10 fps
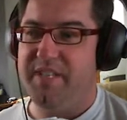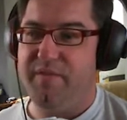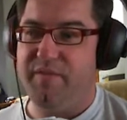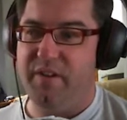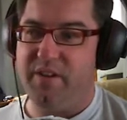
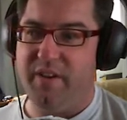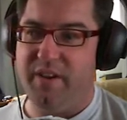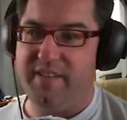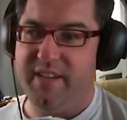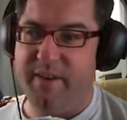diff lock on
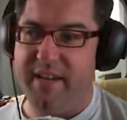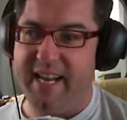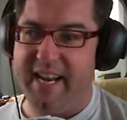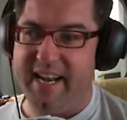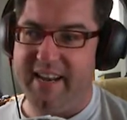and see if we can
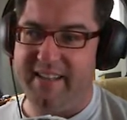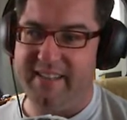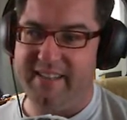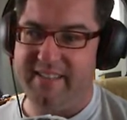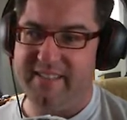get out of this.